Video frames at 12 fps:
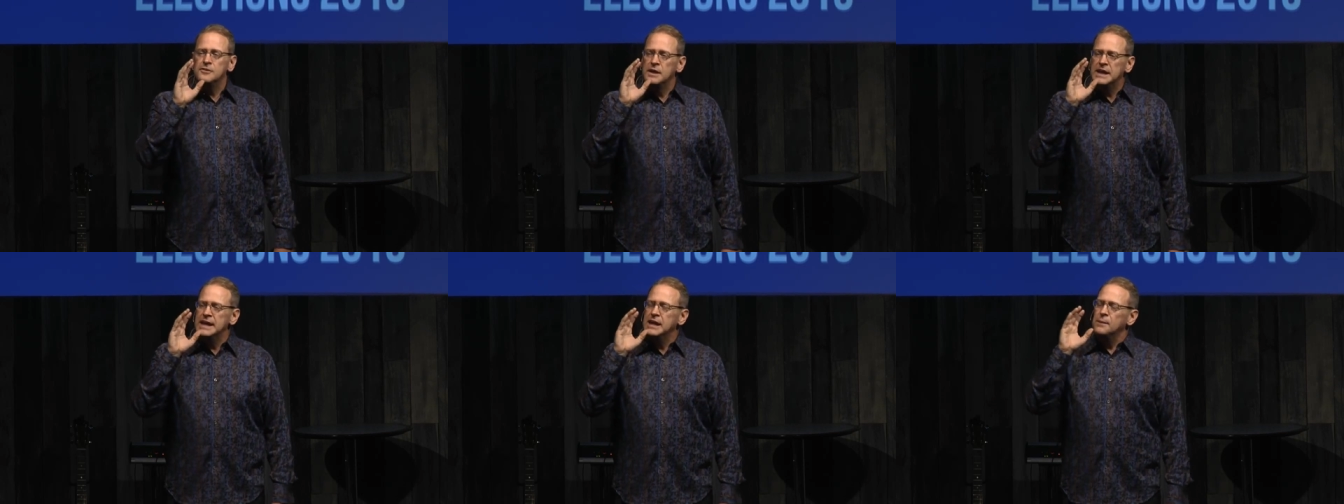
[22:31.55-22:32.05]

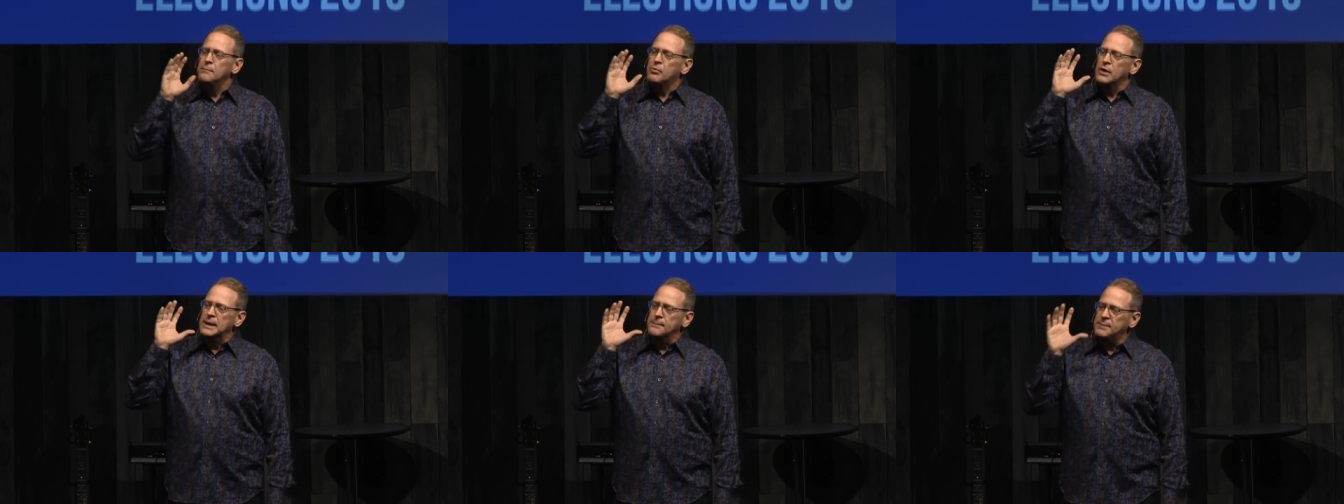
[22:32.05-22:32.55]
he can
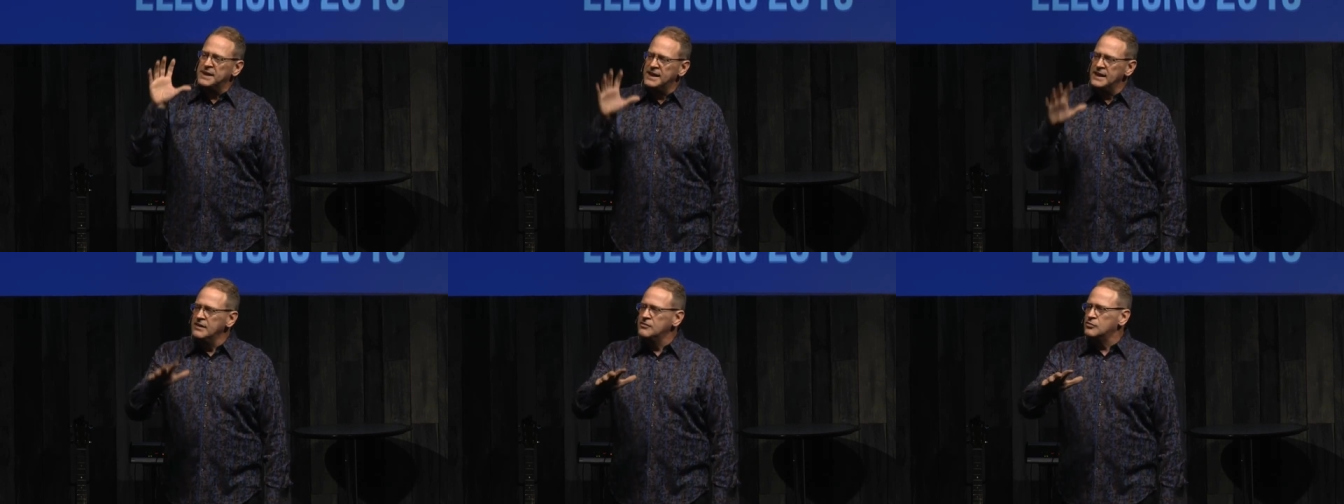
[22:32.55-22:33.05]
bring
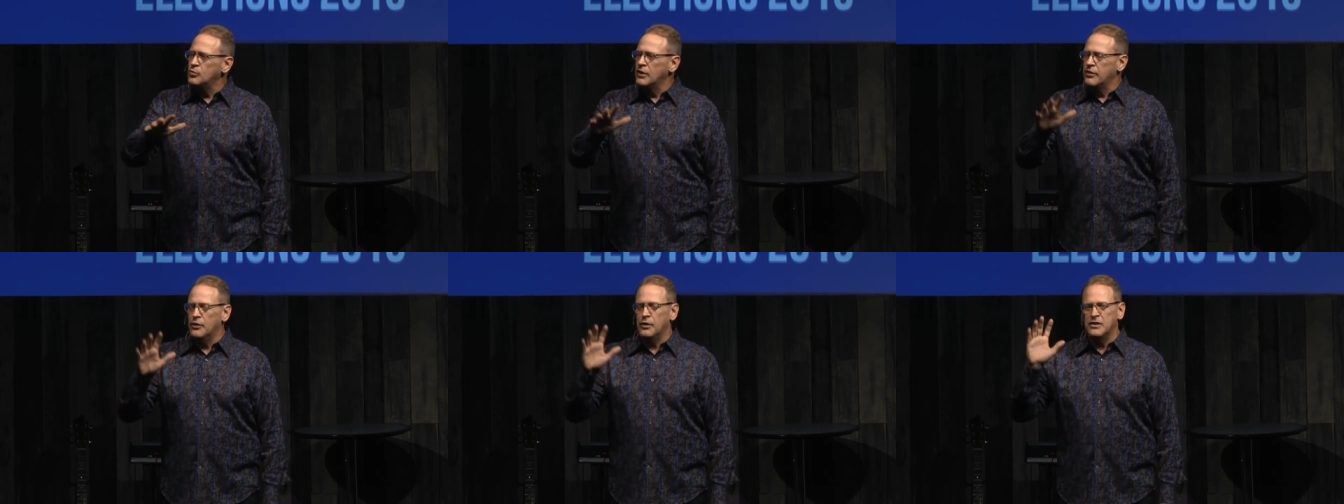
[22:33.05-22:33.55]
peace where
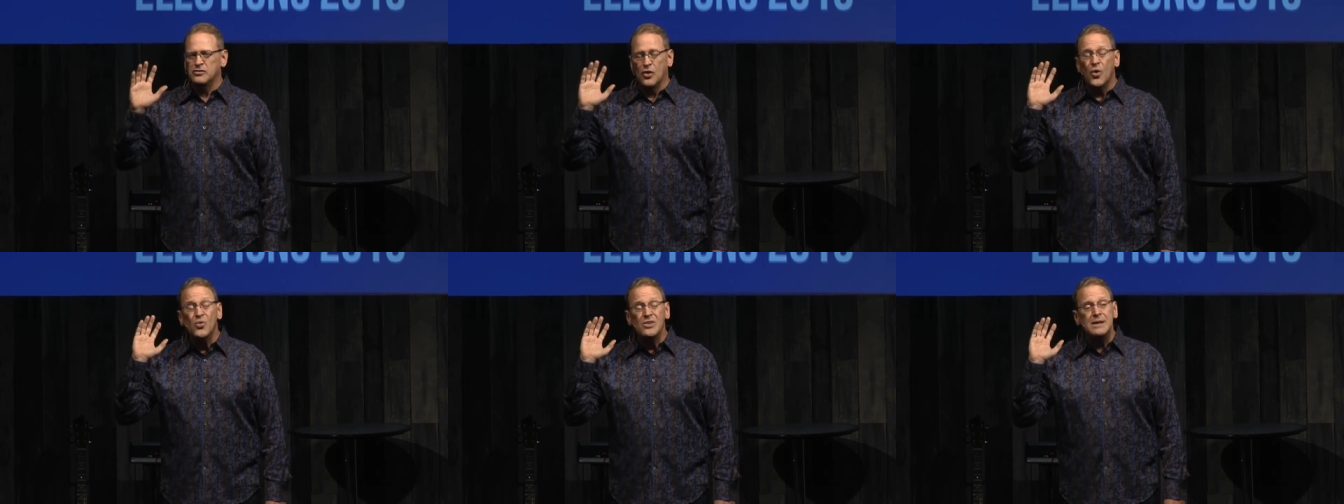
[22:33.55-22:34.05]
there has
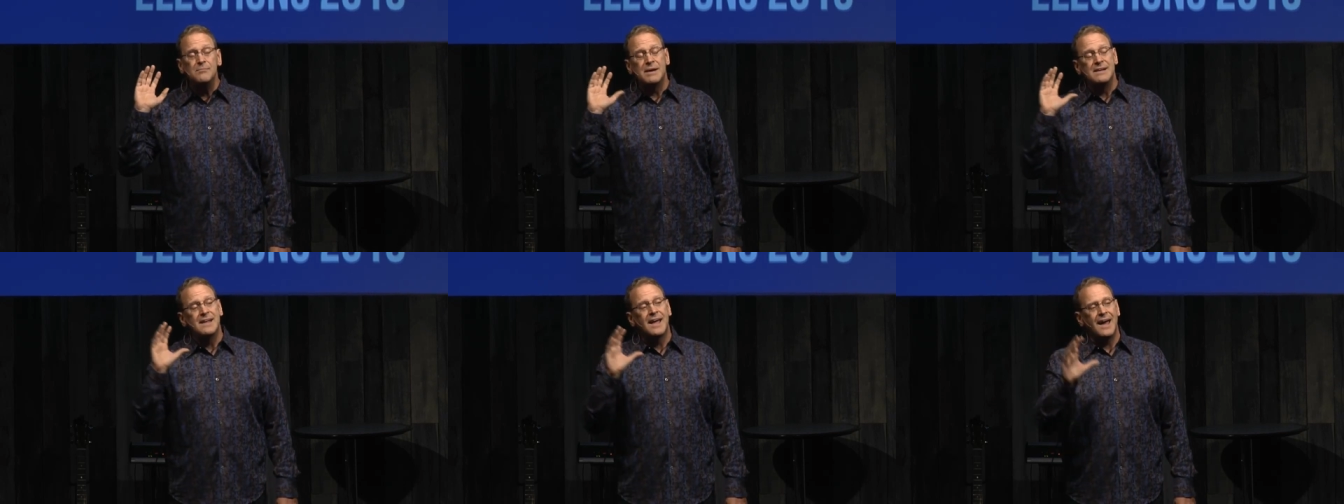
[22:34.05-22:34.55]
only
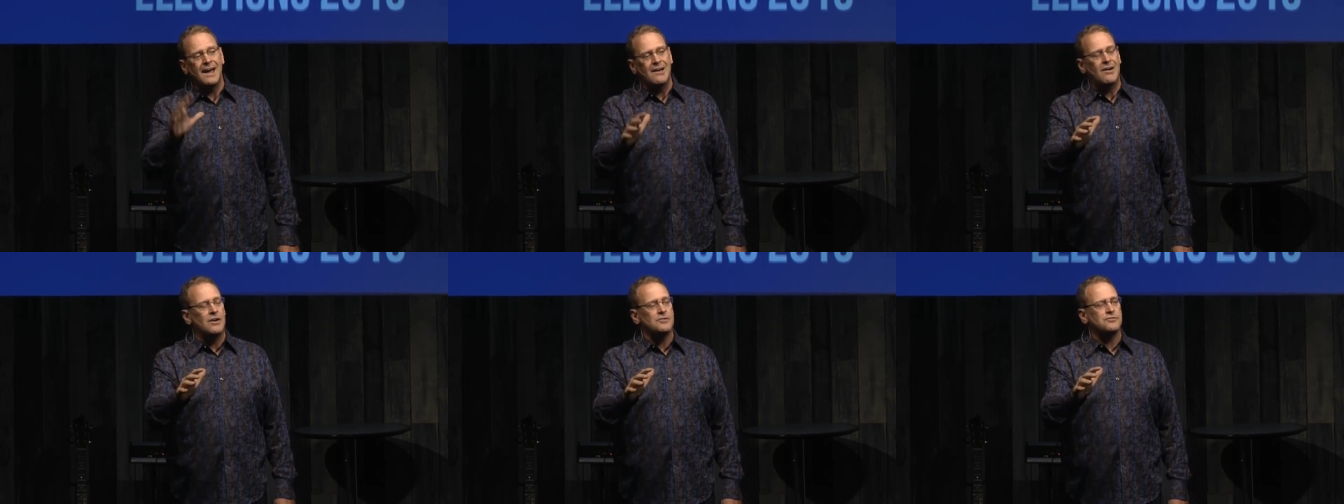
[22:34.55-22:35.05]
been
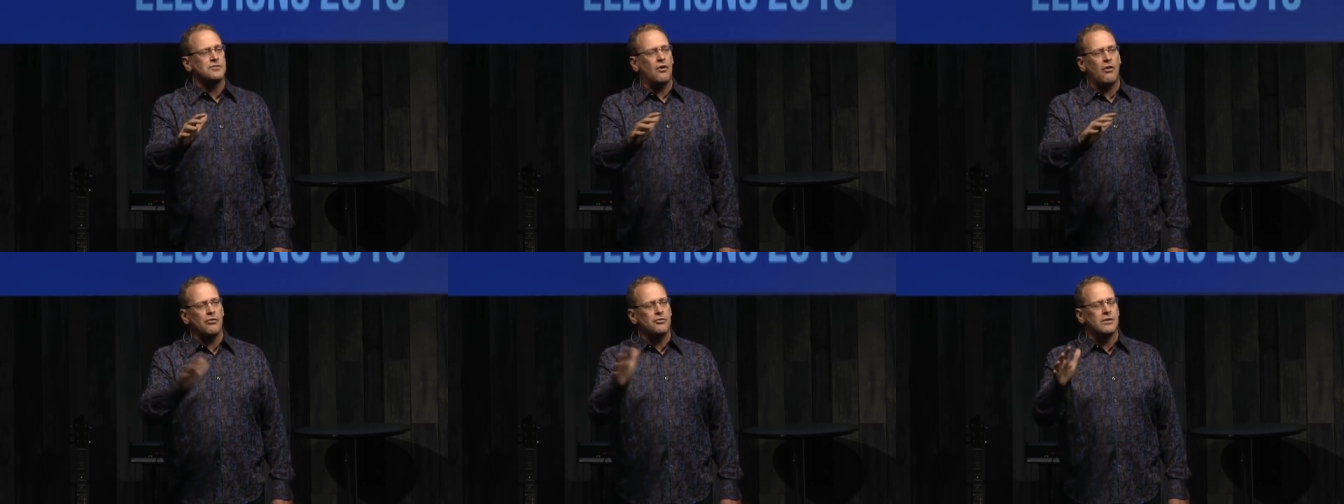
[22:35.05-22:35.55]
chaos
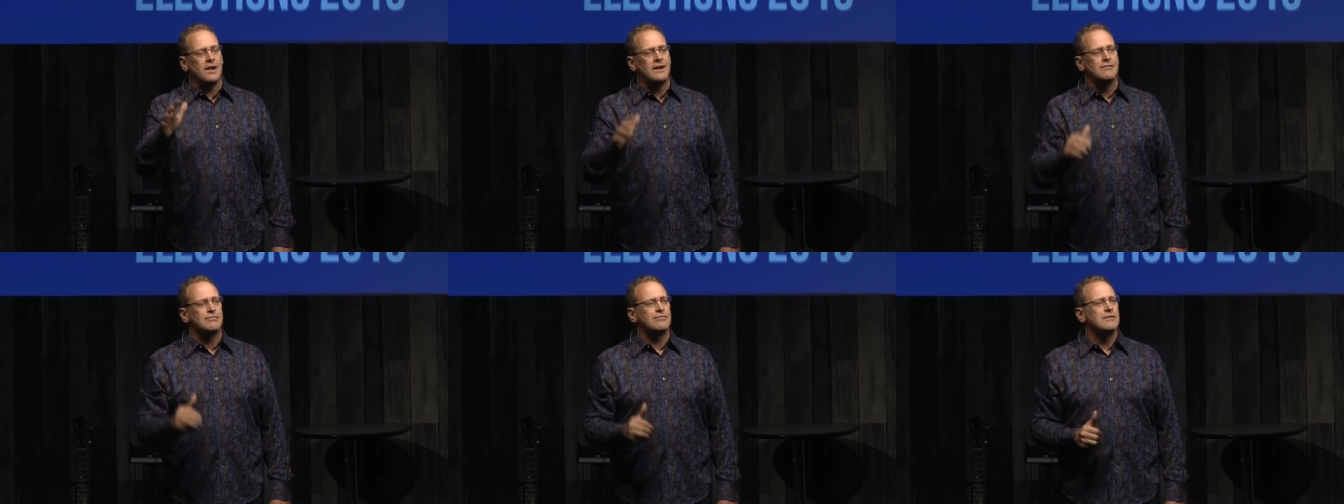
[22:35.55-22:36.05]
all your
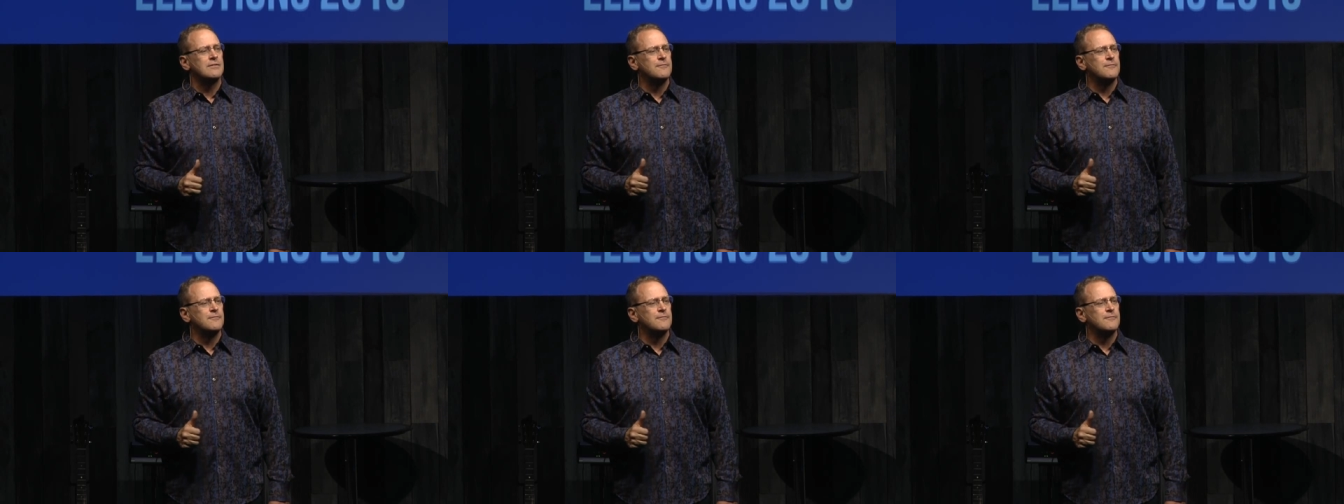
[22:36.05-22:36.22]
life?